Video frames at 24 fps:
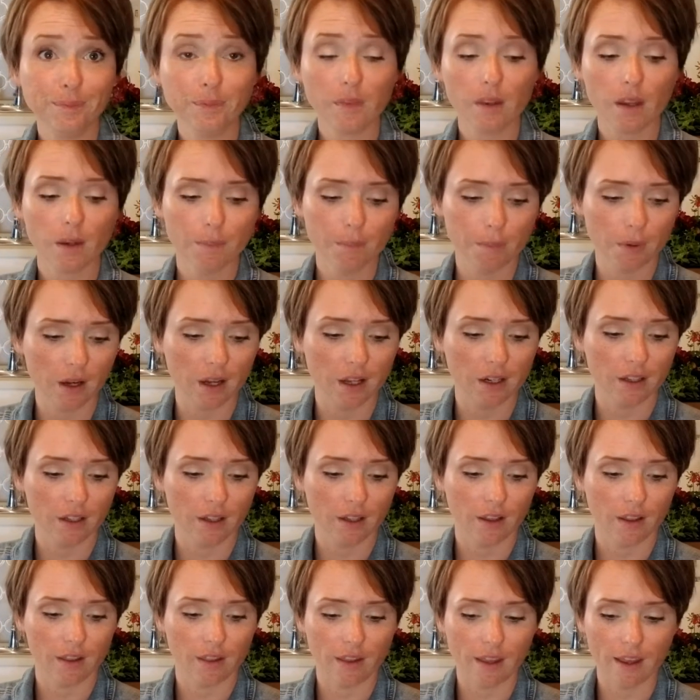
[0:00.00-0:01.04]
But
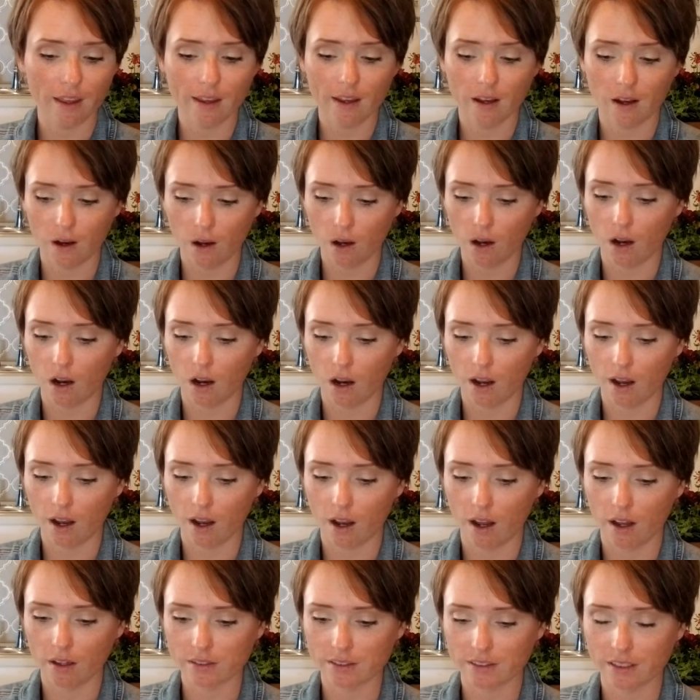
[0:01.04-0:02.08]
they
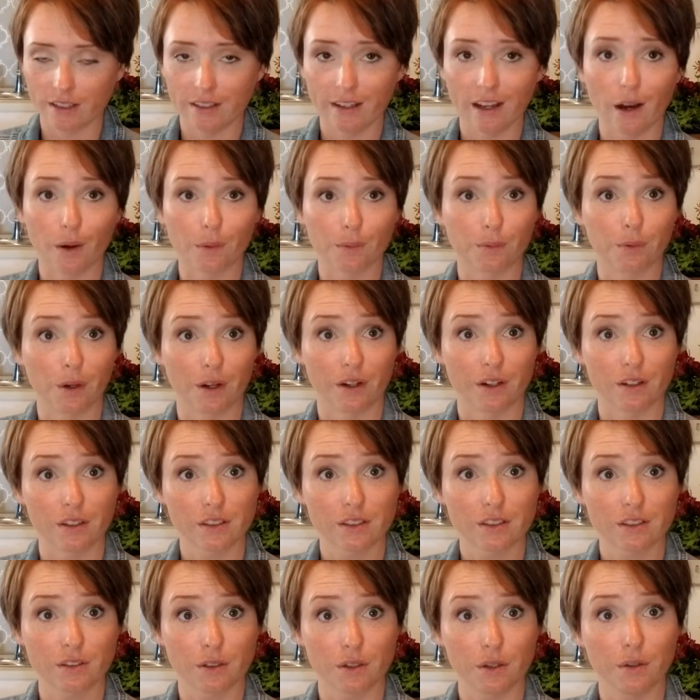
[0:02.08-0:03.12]
send out runners,
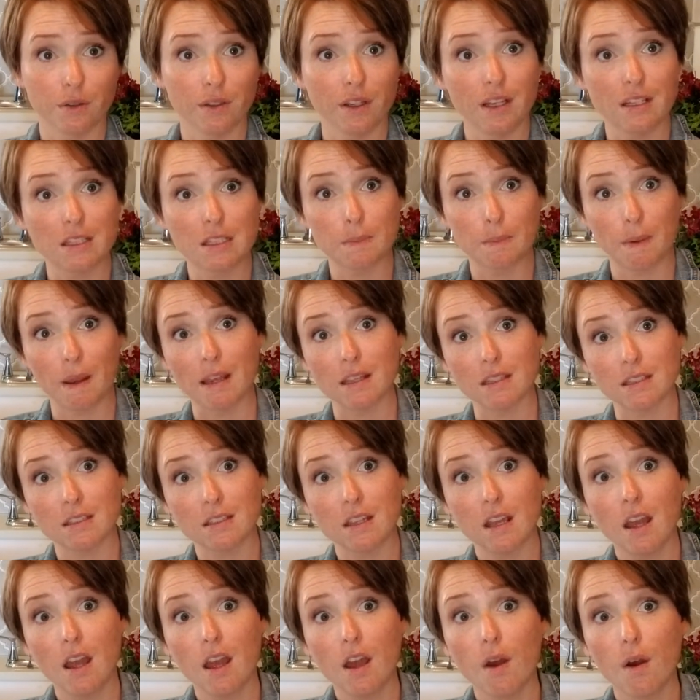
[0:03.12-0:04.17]
so you'll need space
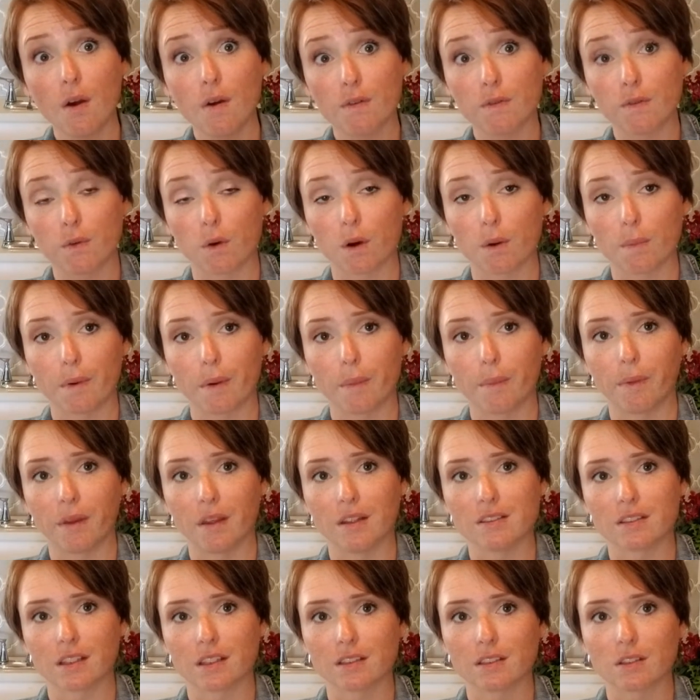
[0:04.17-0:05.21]
for
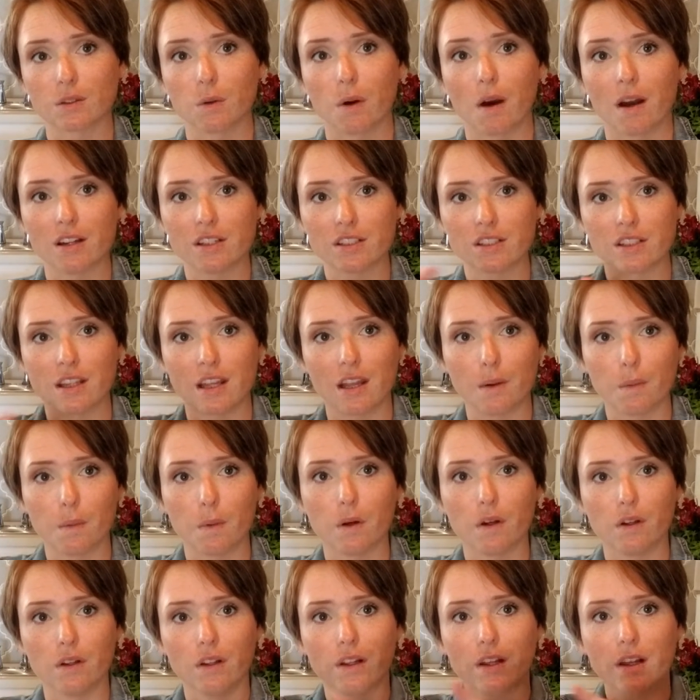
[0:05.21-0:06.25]
pumpkins and squash. They
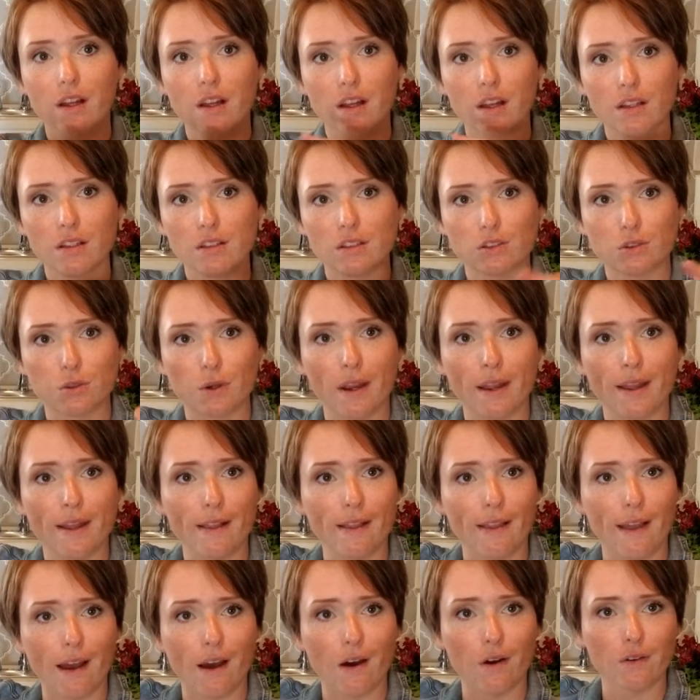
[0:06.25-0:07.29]
will
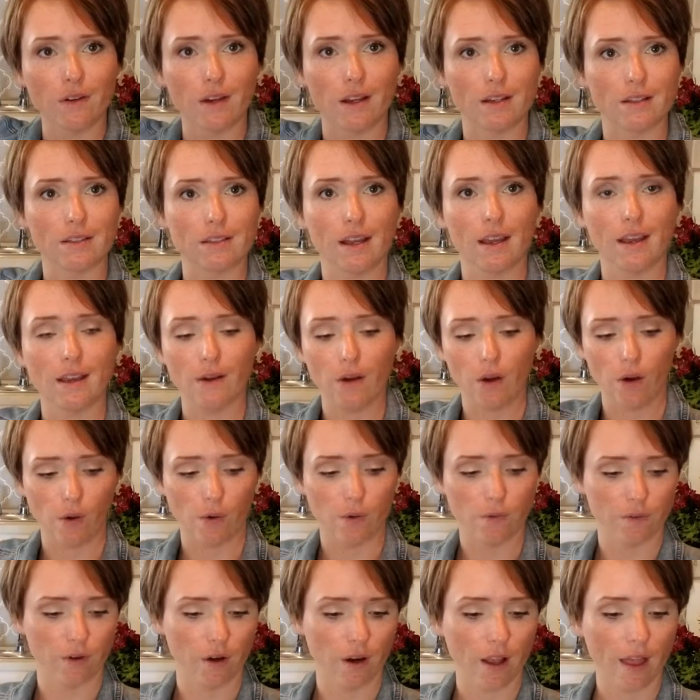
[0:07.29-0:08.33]
trail out and take
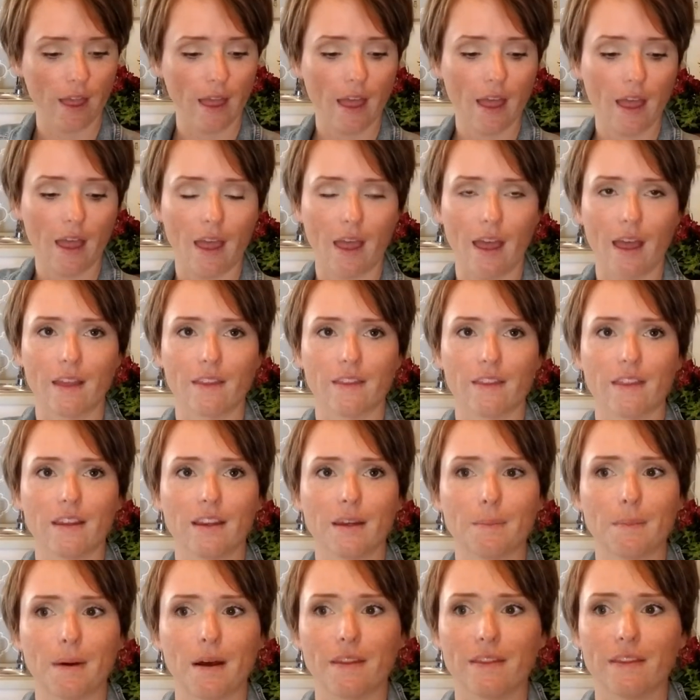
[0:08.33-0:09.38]
over. And the thing
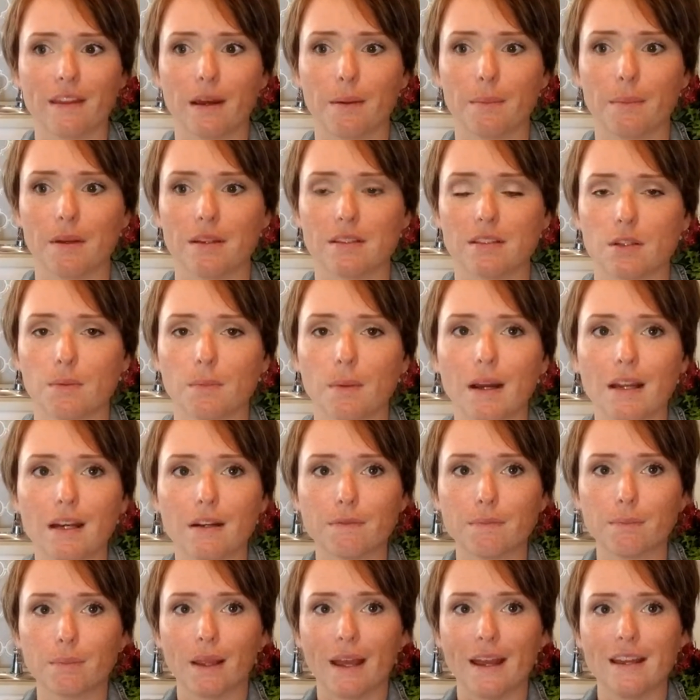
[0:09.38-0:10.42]
about them is you might
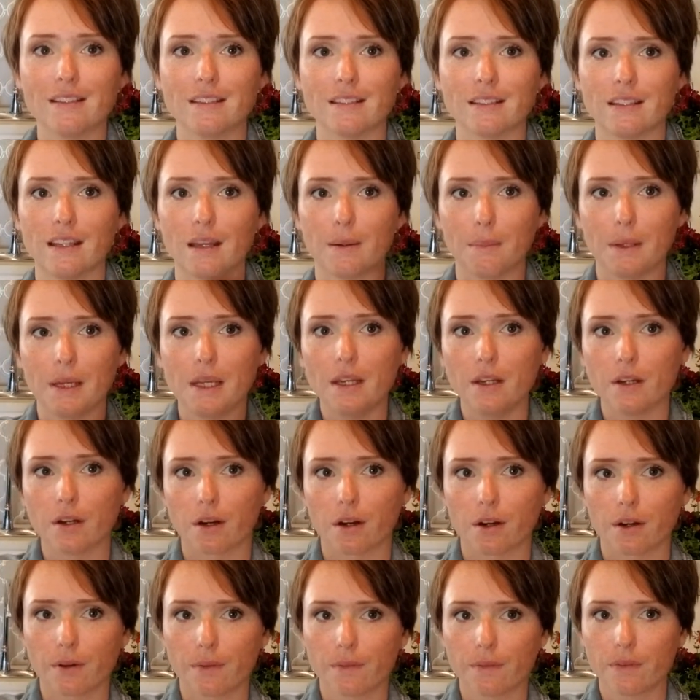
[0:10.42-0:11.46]
have planted them
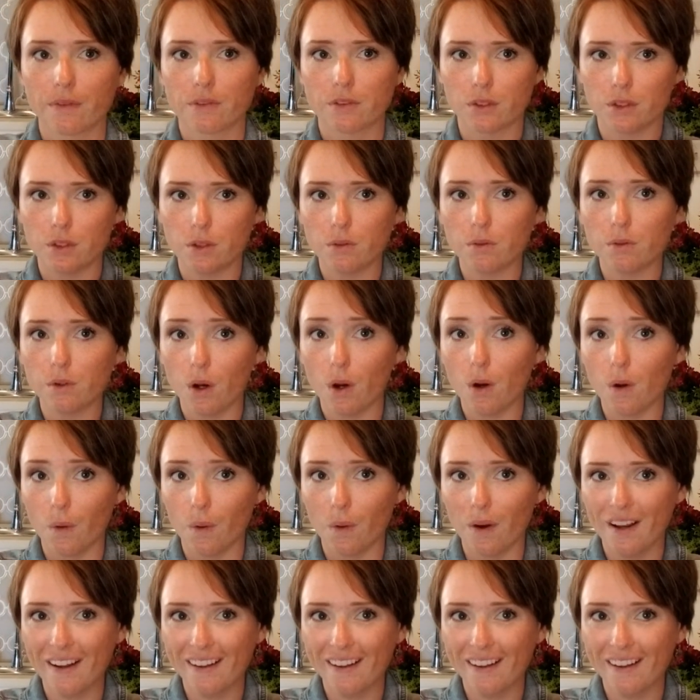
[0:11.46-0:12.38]
here, so you know.